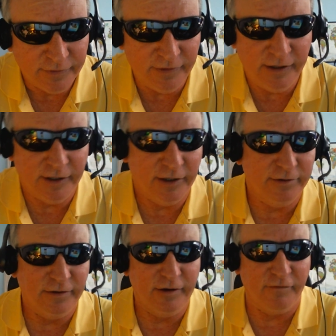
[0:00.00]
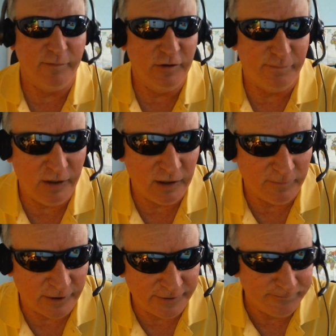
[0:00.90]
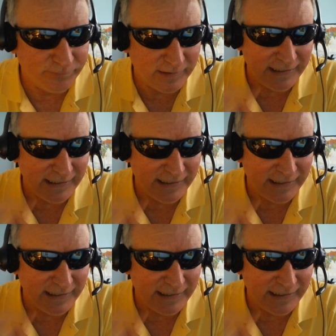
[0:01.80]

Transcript: The government of Panama,